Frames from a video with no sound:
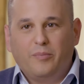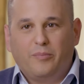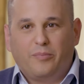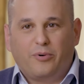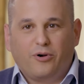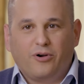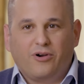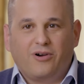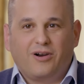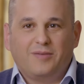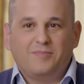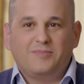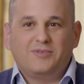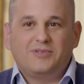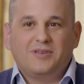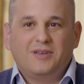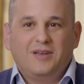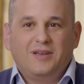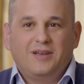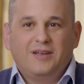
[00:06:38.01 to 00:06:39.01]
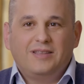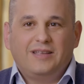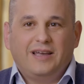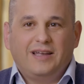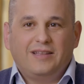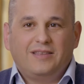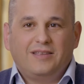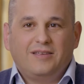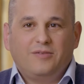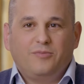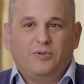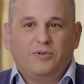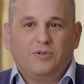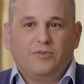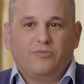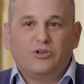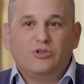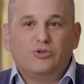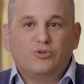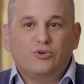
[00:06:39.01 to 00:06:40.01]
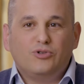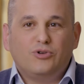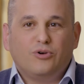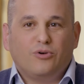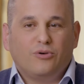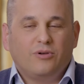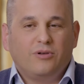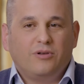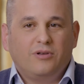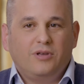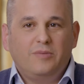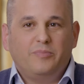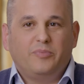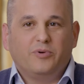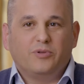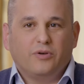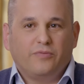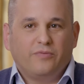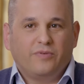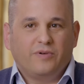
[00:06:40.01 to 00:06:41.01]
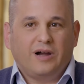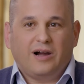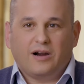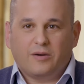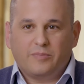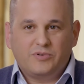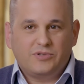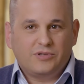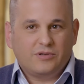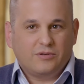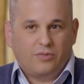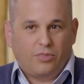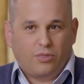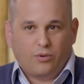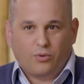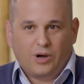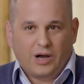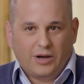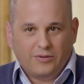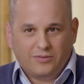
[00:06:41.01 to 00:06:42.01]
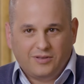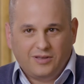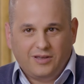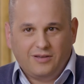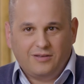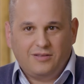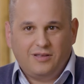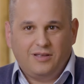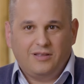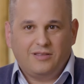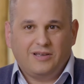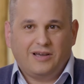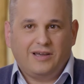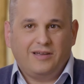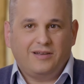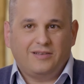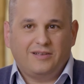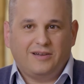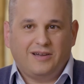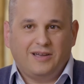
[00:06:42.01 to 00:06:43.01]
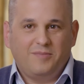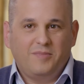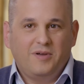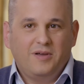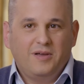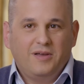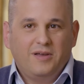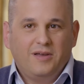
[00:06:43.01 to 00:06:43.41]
programs that will reduce your input of carbs throughout the entire time.